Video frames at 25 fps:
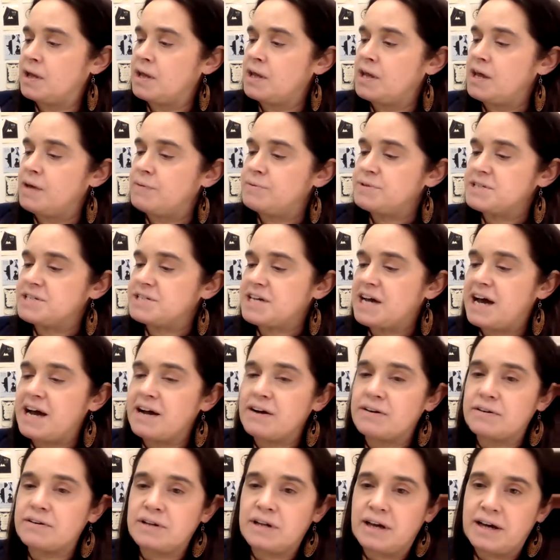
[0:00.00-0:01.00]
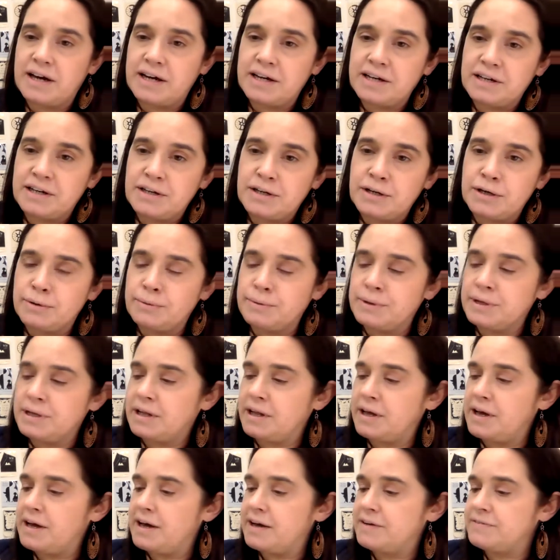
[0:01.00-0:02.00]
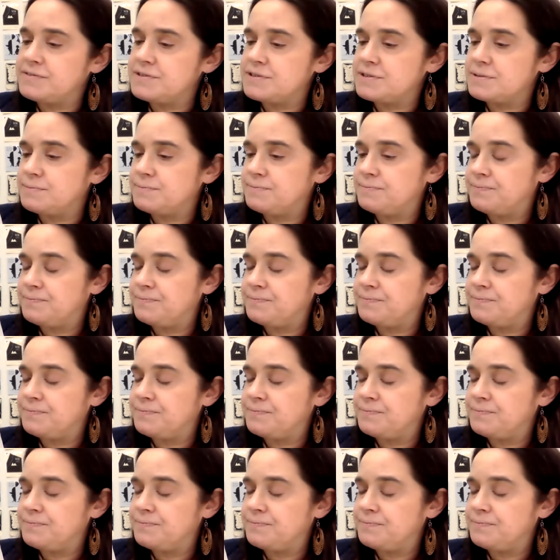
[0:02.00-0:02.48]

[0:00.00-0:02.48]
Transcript: It was a tired line, and no one laughed.